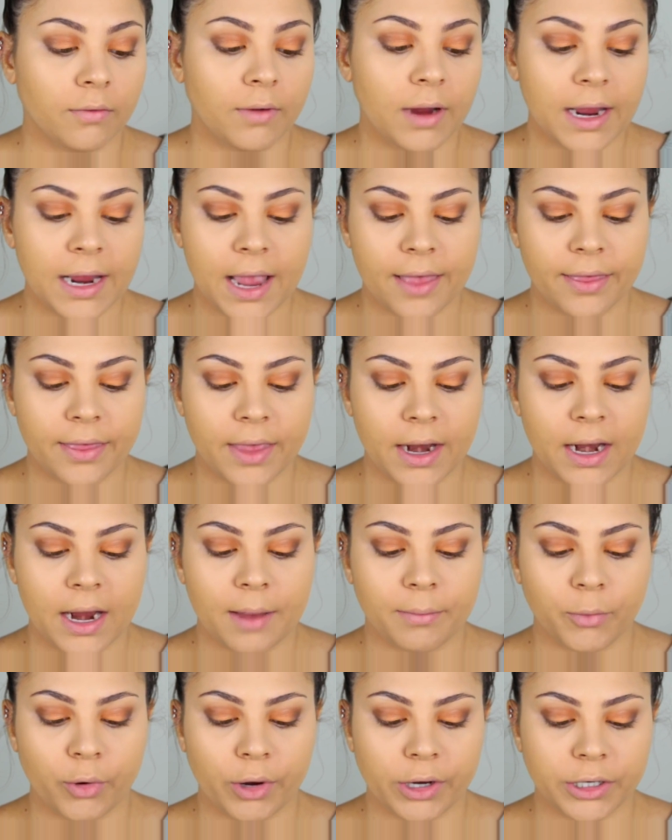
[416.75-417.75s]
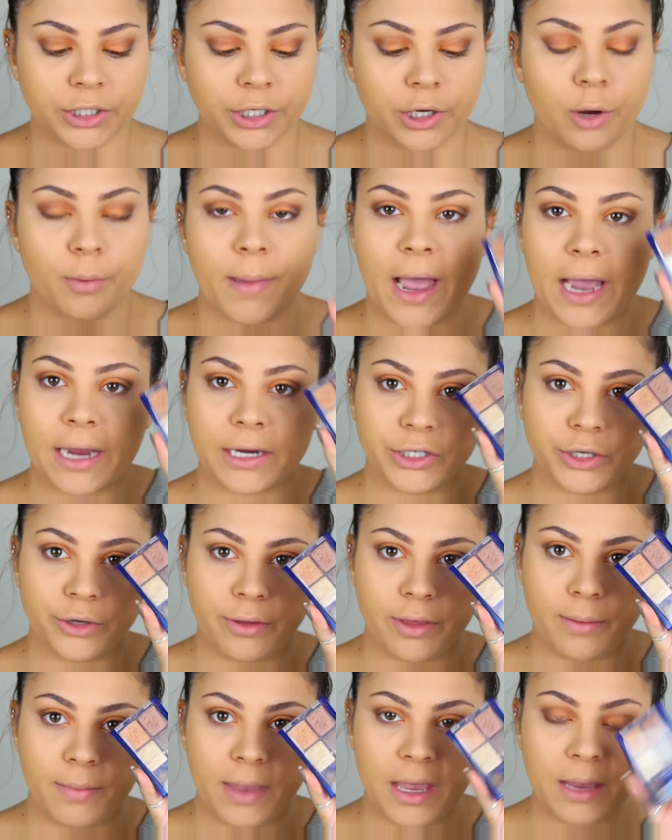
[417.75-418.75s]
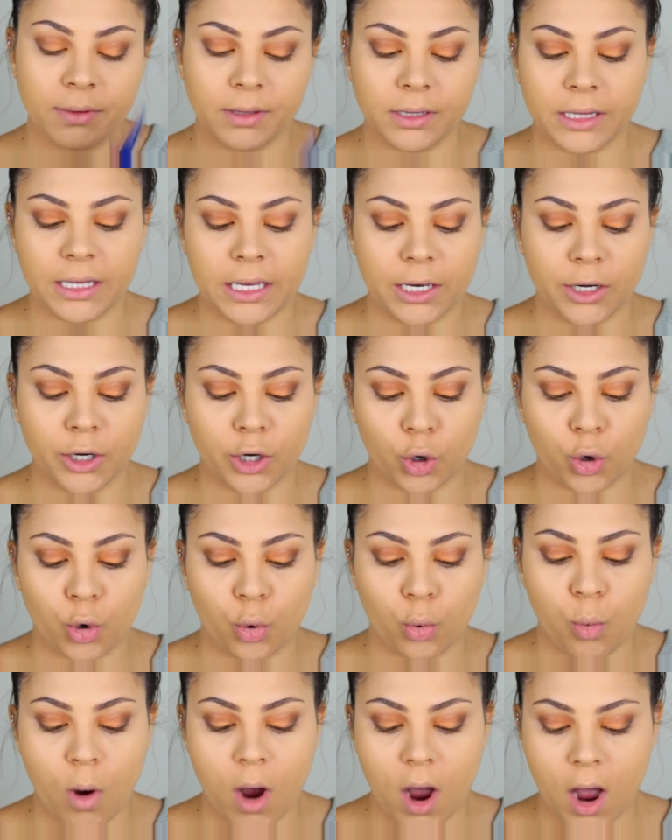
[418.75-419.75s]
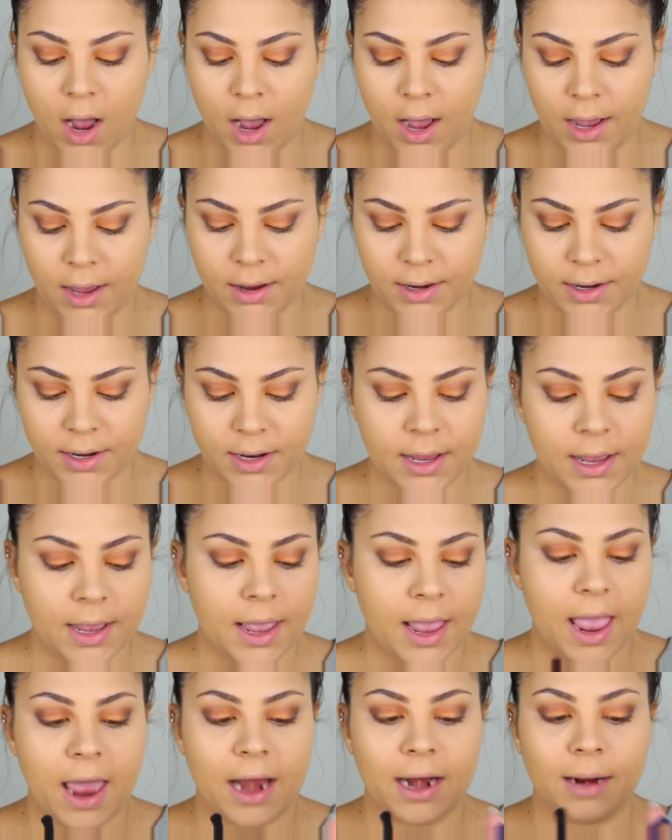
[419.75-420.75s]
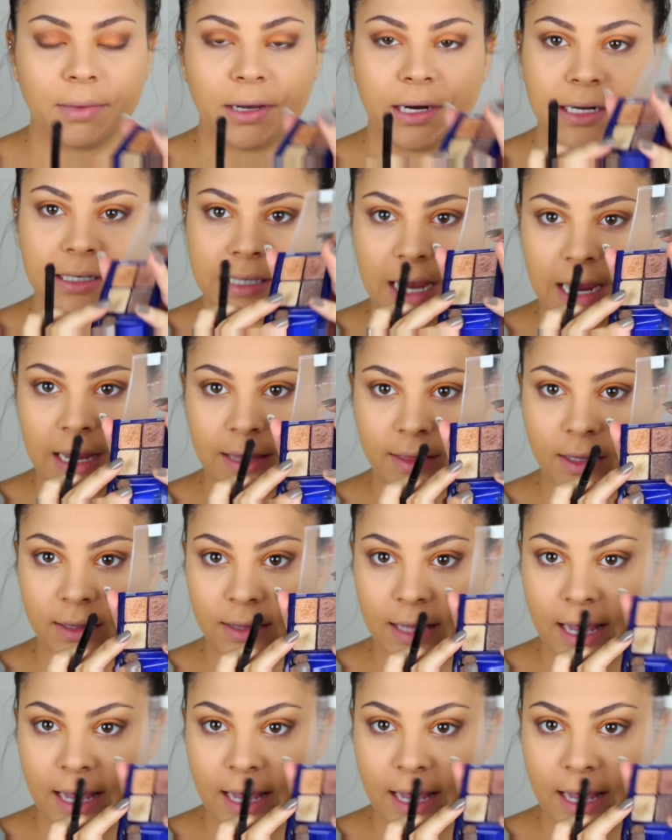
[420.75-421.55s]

Alright, and then I'm going to go back to the Maybelline Quad, and I'm going to take the